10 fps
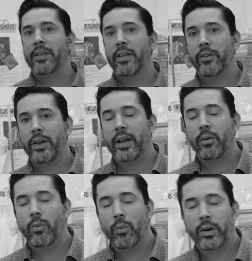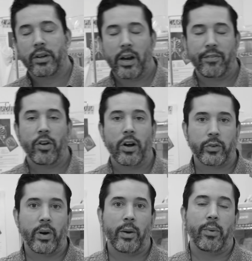the other day what kind of
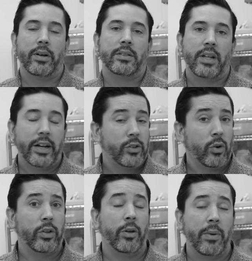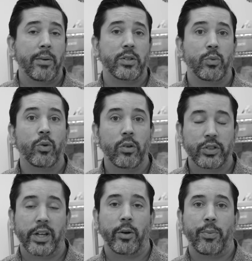doctor I was, and I told them I was a rural
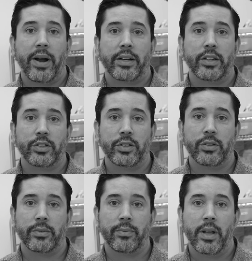general practitioner.